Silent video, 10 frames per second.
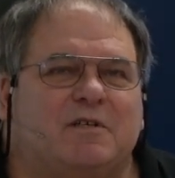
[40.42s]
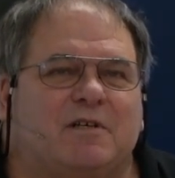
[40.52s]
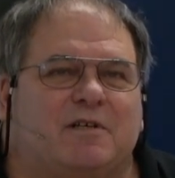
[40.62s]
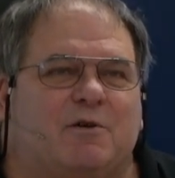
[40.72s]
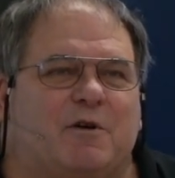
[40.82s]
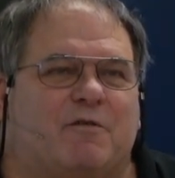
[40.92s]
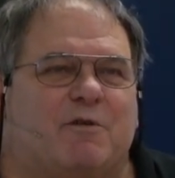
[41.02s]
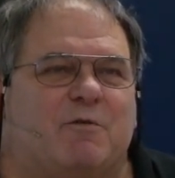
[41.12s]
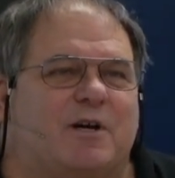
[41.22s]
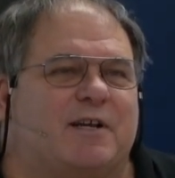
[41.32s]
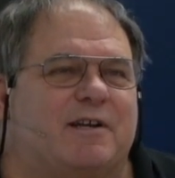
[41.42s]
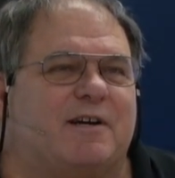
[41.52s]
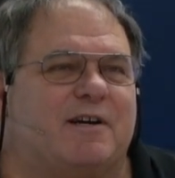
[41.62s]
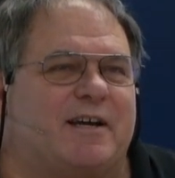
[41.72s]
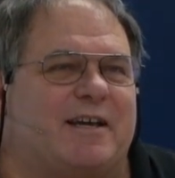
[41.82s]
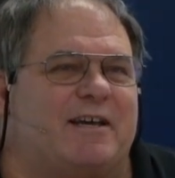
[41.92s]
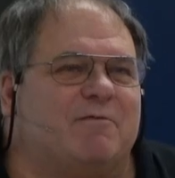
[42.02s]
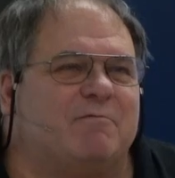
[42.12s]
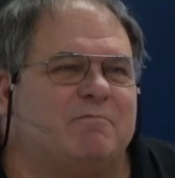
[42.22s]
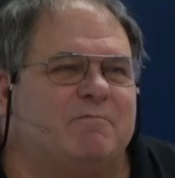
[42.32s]
Hello everyone, hi.
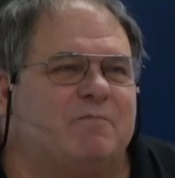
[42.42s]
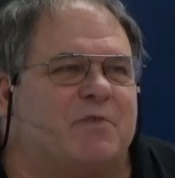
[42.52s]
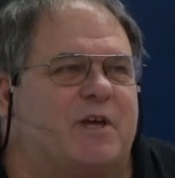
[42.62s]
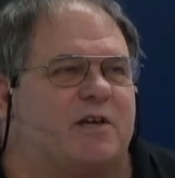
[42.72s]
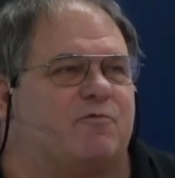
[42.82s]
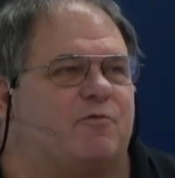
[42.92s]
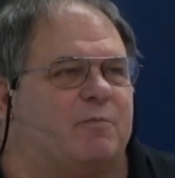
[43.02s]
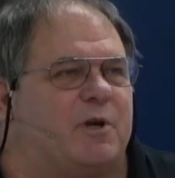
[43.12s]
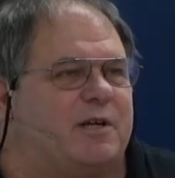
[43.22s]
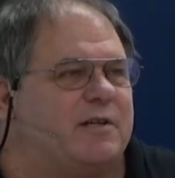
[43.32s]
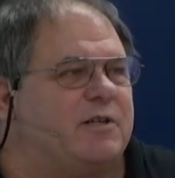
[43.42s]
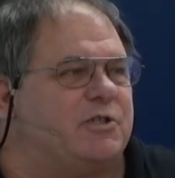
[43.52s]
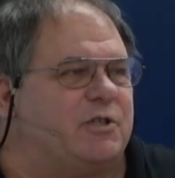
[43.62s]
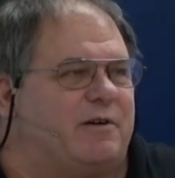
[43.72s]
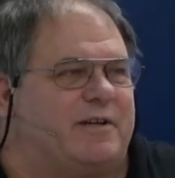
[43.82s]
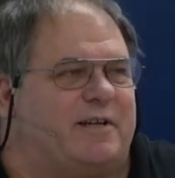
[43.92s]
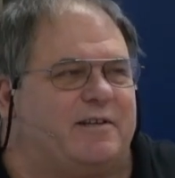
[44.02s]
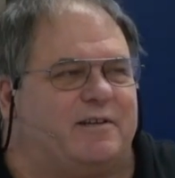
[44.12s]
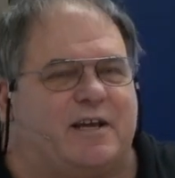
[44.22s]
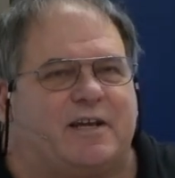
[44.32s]
Thanks for making the journey
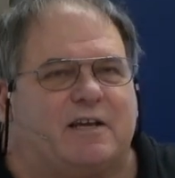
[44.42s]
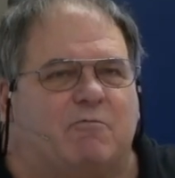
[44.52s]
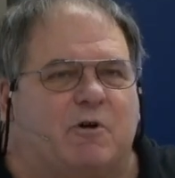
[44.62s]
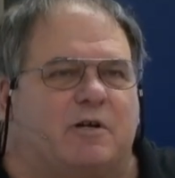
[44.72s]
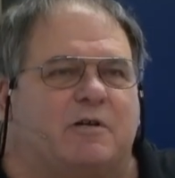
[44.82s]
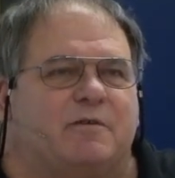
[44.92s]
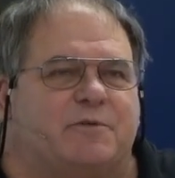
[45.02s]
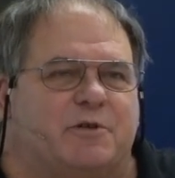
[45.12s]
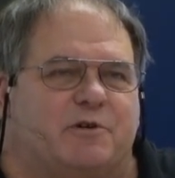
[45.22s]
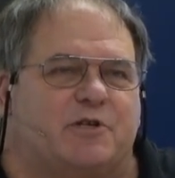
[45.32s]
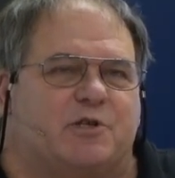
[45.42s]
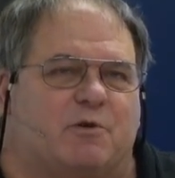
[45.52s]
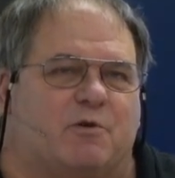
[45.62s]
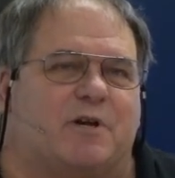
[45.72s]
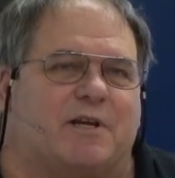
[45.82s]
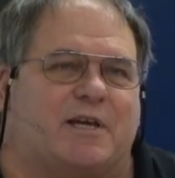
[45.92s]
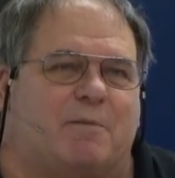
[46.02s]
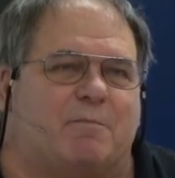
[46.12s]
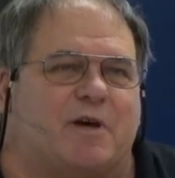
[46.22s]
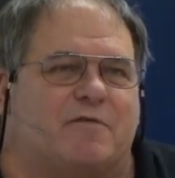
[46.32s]
today and welcome to historic
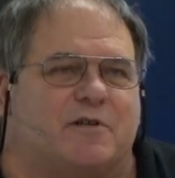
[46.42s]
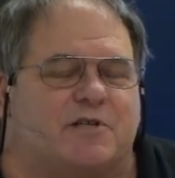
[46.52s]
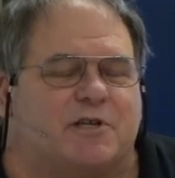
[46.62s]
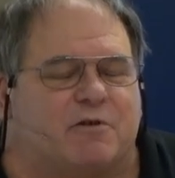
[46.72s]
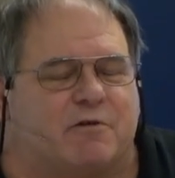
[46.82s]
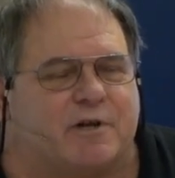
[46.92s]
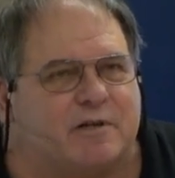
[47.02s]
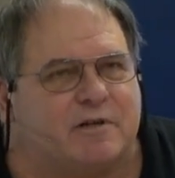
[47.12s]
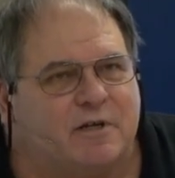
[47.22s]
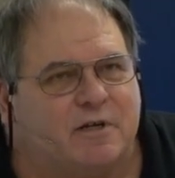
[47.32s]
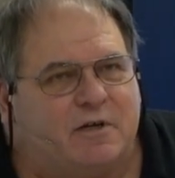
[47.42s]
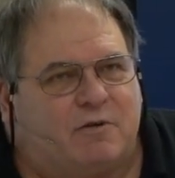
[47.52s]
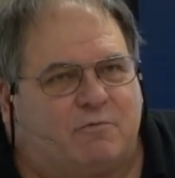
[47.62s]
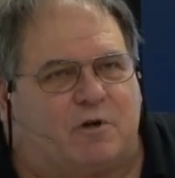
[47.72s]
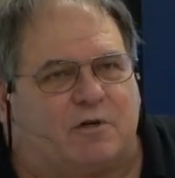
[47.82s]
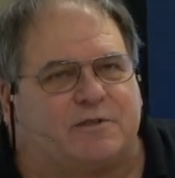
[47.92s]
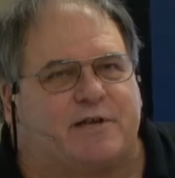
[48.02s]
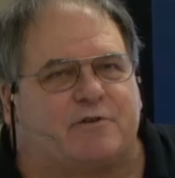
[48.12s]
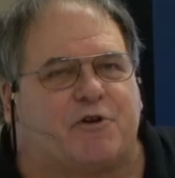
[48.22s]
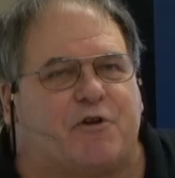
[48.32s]
Camp Evans here in Wall
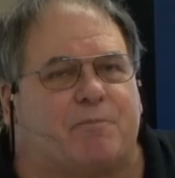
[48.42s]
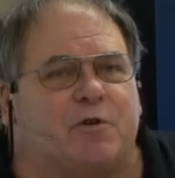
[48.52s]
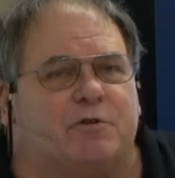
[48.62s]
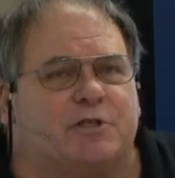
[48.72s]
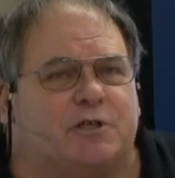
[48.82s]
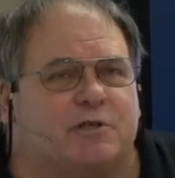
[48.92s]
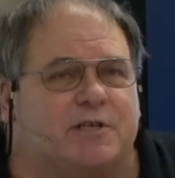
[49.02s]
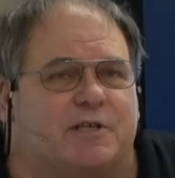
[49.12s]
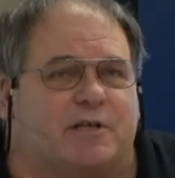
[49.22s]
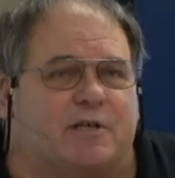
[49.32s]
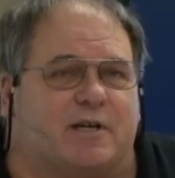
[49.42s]
Township, New Jersey.